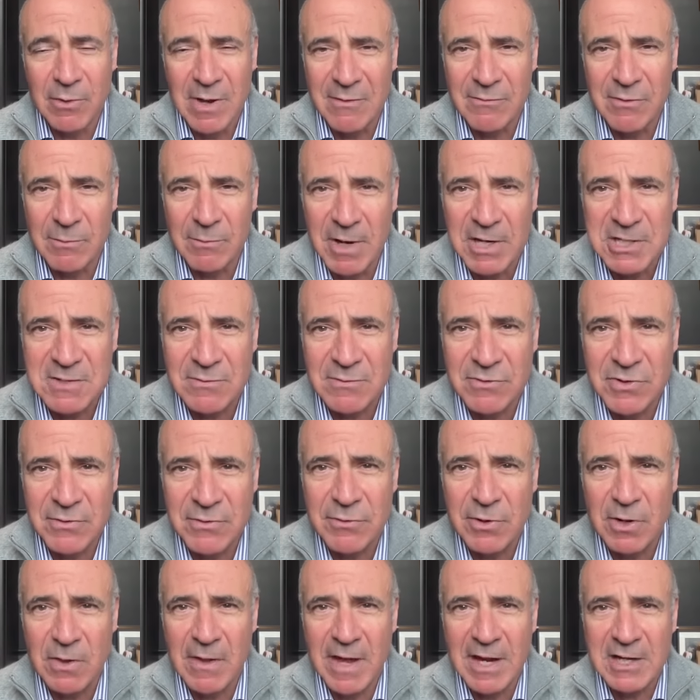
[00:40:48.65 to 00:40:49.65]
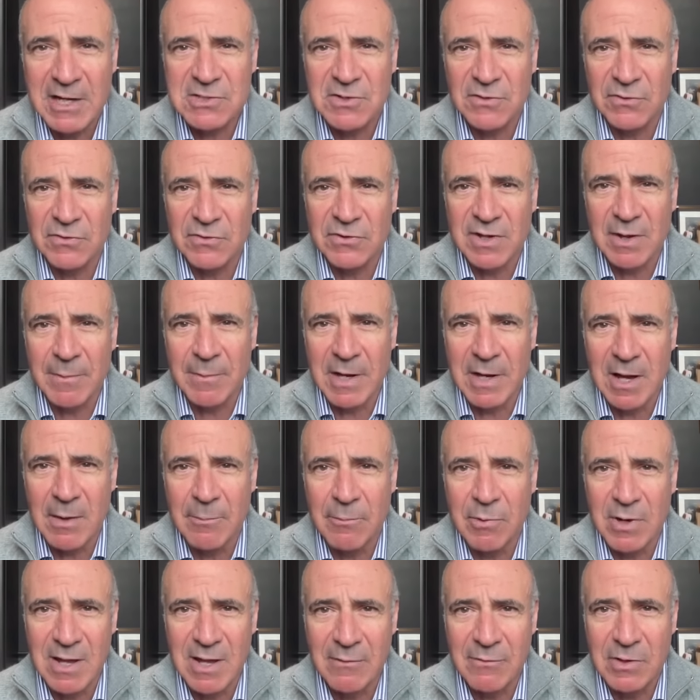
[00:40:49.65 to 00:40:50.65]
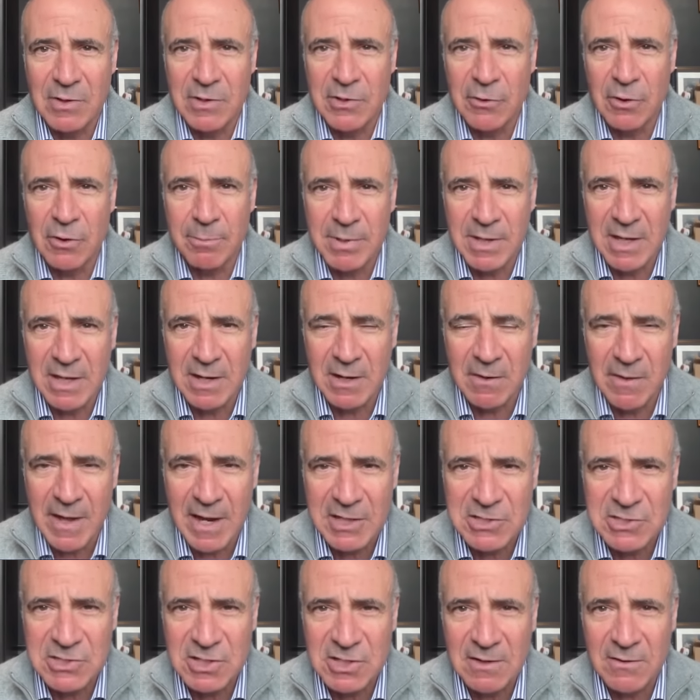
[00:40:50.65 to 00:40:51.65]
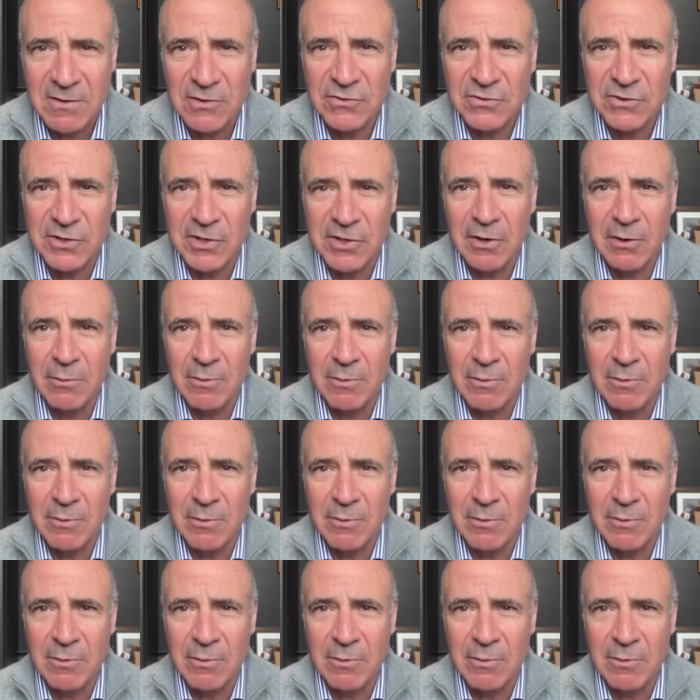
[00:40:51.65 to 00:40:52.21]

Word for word: We have a bunch of different elections coming up. We have a European election this year.